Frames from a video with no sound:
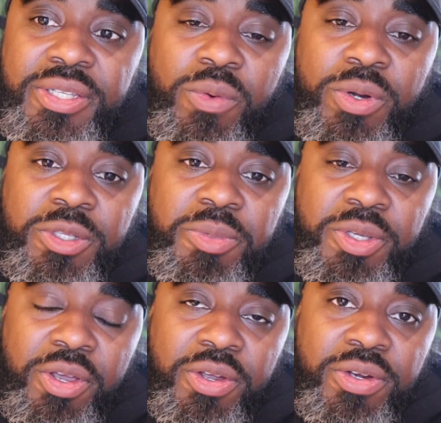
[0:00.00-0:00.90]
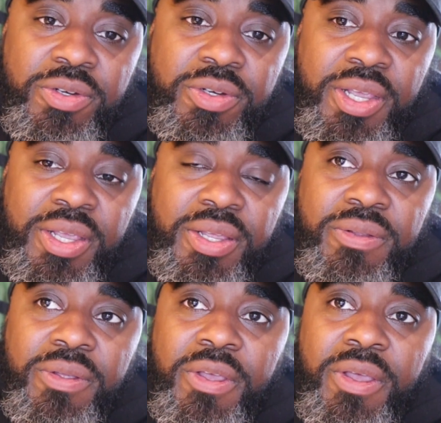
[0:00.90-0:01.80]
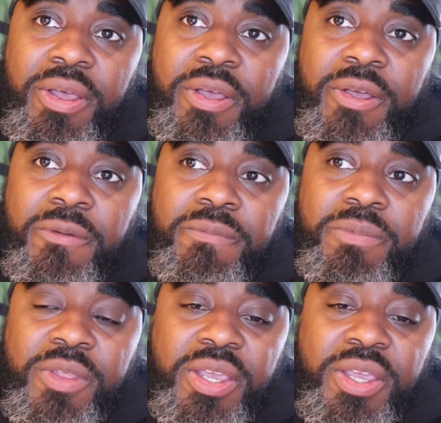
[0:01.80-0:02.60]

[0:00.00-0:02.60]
they wanted to be heard, and um,